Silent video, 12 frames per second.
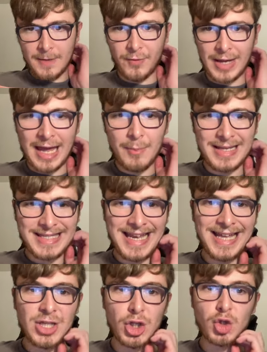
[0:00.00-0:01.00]
For Game Week
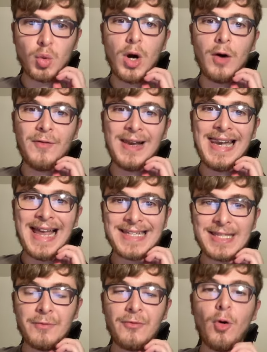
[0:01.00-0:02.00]
10 to 12 for less
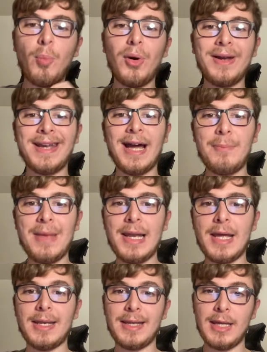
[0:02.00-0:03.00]
than 4.9 million,